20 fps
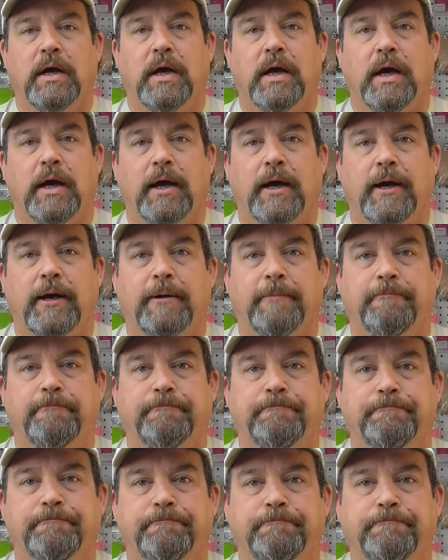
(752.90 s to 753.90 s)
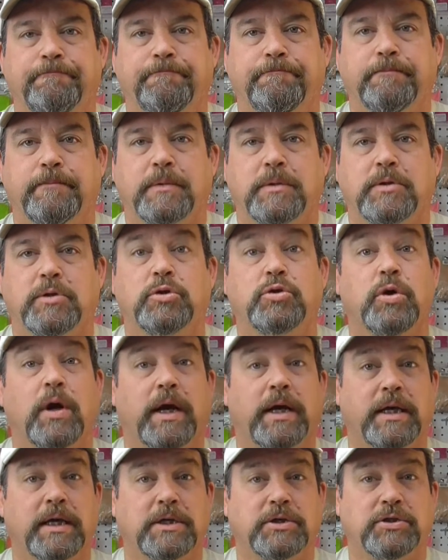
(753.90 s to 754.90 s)
to
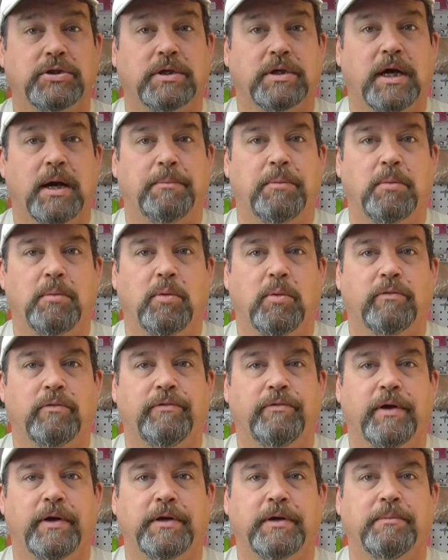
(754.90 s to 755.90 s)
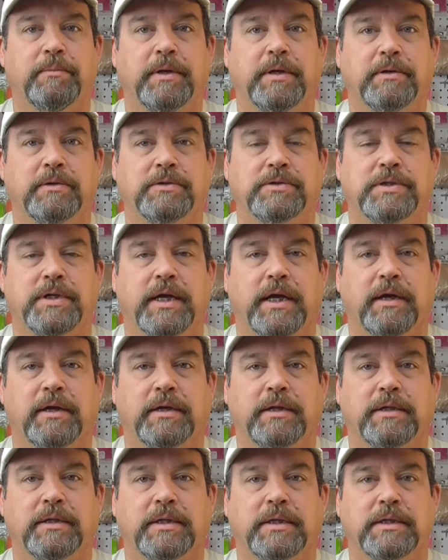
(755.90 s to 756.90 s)
try and get you a couple more fundamentals down
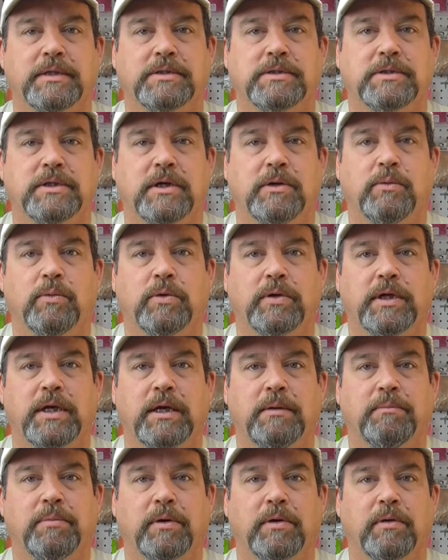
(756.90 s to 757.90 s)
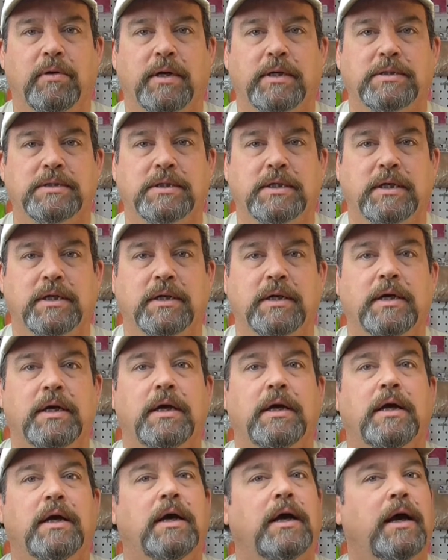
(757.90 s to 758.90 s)
in this. So we'll keep progressing.
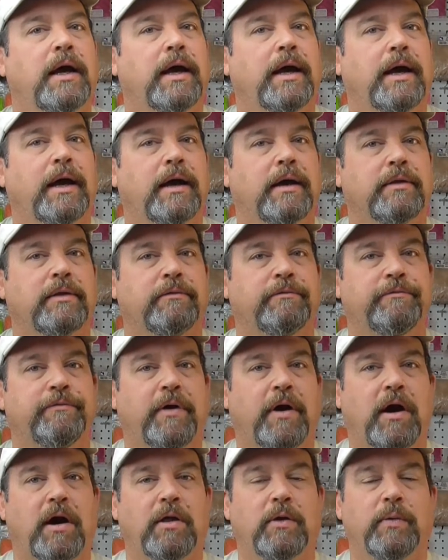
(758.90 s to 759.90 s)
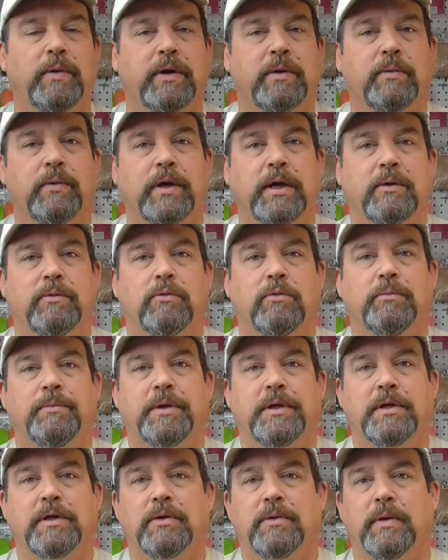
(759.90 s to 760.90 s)
The following week we'll
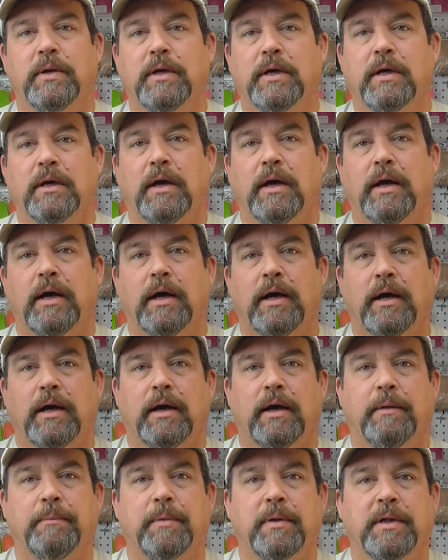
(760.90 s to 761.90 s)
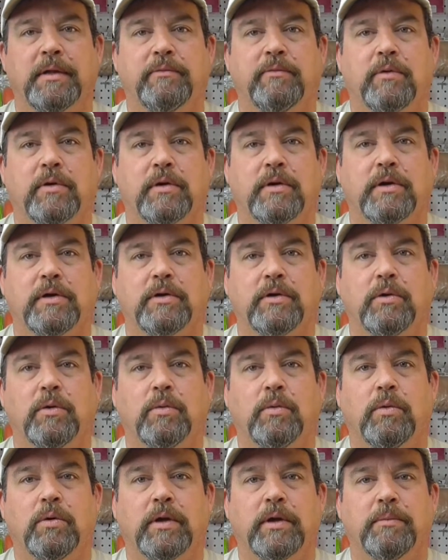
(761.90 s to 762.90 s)
be doing, I believe we're going to do a
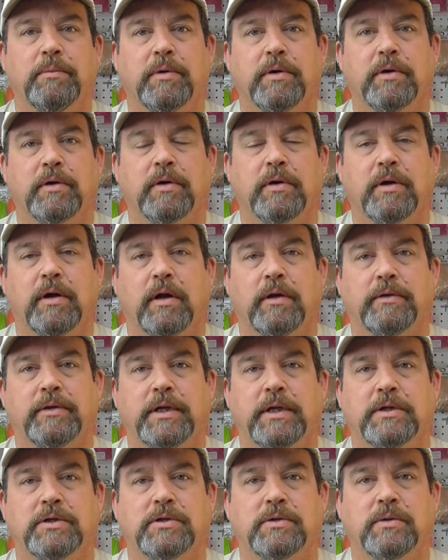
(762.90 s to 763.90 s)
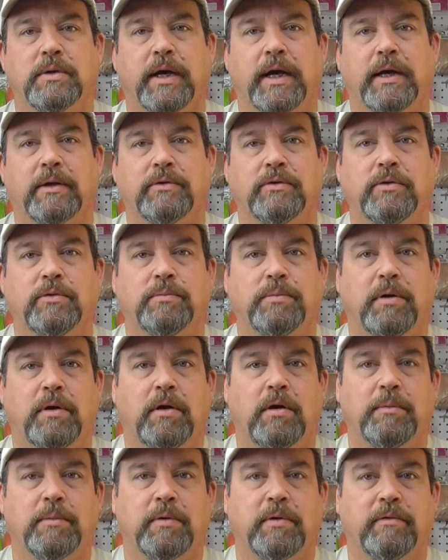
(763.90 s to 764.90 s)
woolly booger, and I'll teach you how to
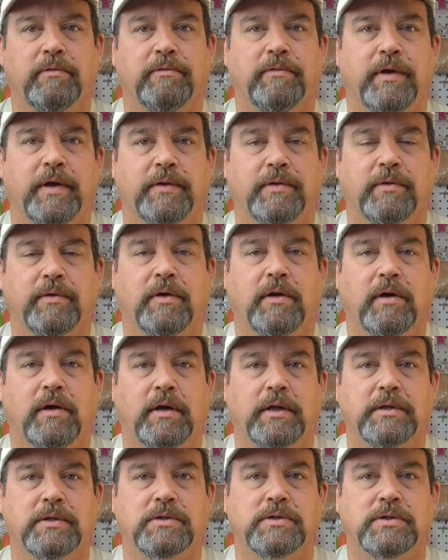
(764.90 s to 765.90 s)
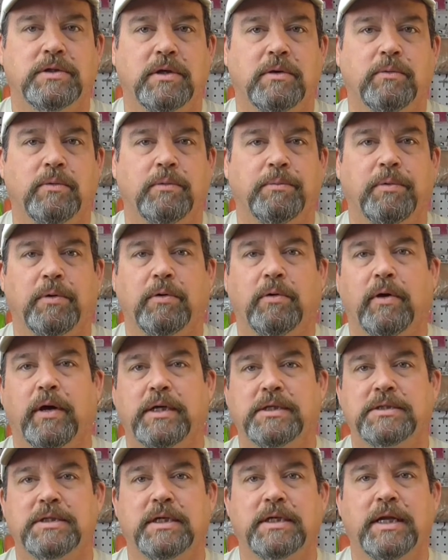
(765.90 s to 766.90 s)
palmer a feather on. So we're
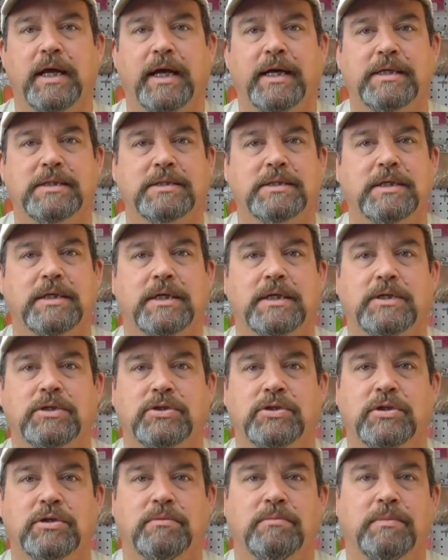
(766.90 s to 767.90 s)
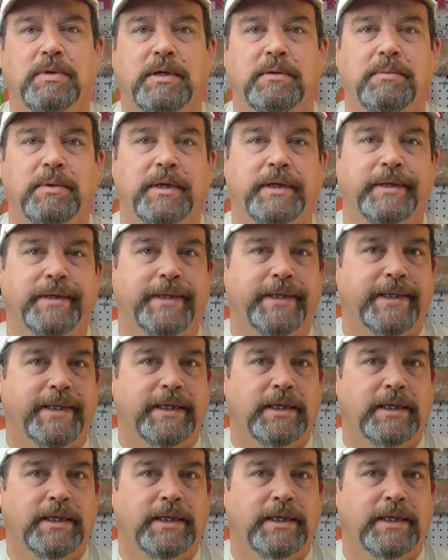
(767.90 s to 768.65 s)
progressing nicely. It shouldn't be but